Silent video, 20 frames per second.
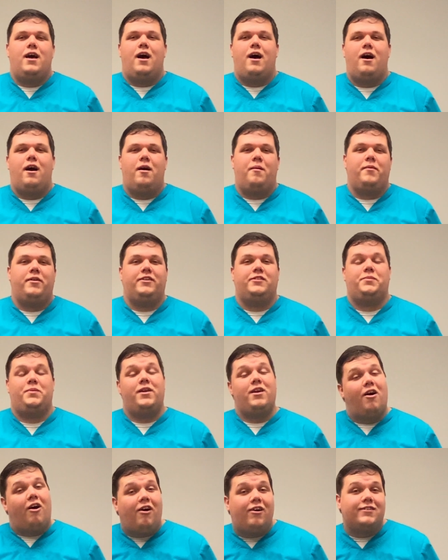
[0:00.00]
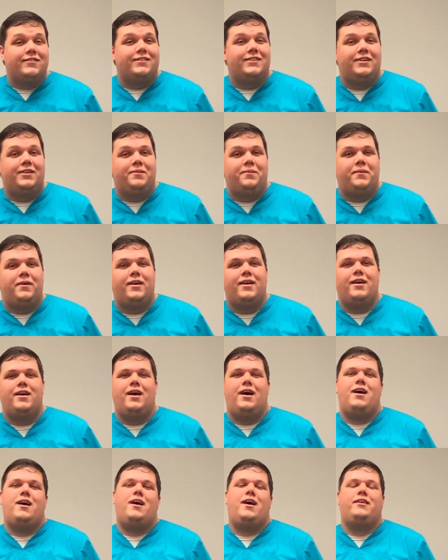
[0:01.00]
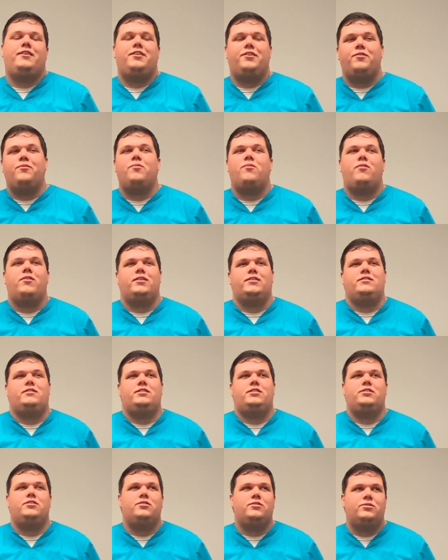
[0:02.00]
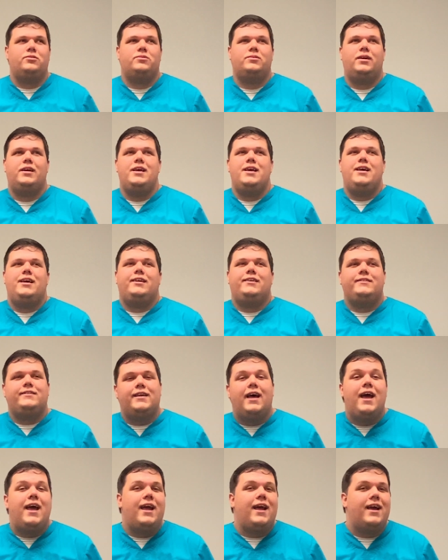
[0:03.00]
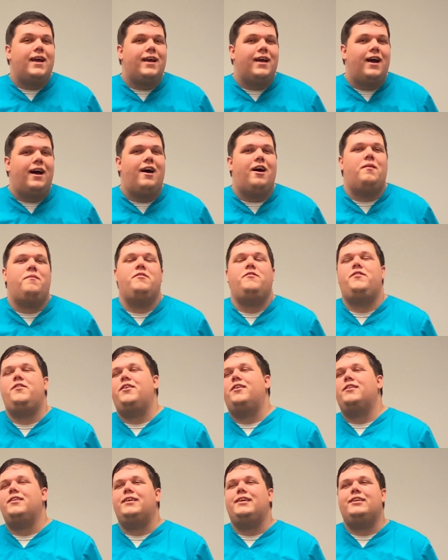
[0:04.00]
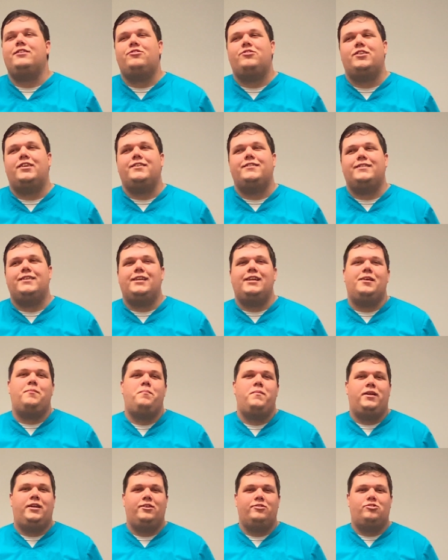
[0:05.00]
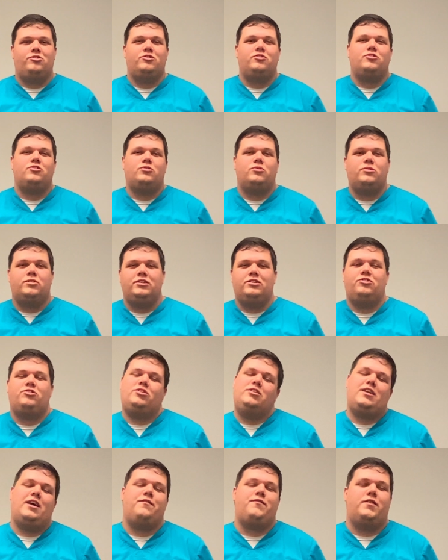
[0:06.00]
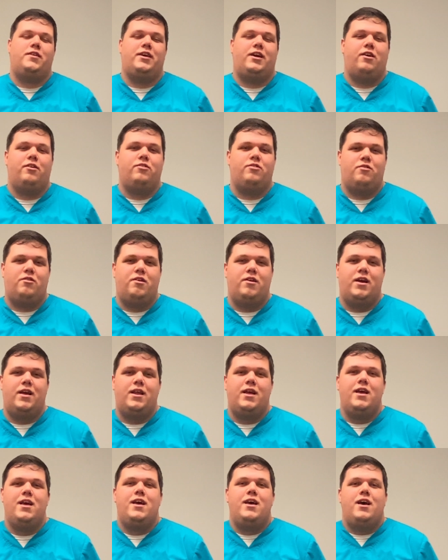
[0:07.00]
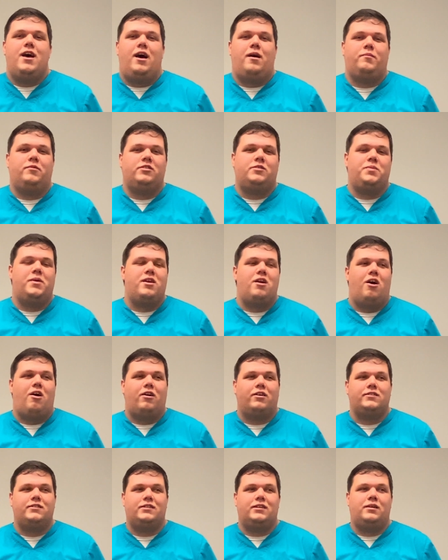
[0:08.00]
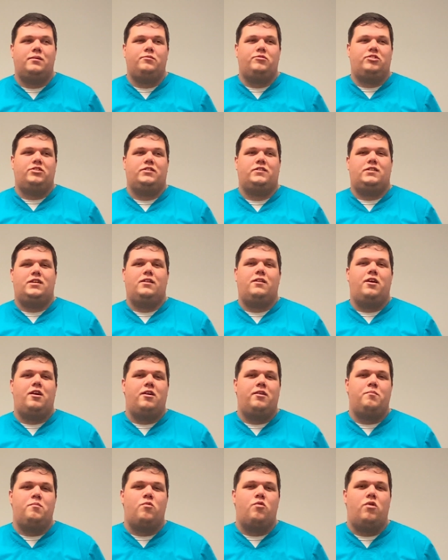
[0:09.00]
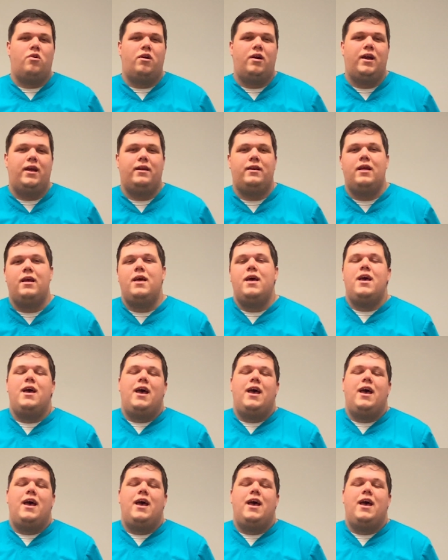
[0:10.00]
um, and it's been awesome. I do want to say um, if you're interested in ministry school, you should definitely go through it. Um, it's been awesome just to learn more and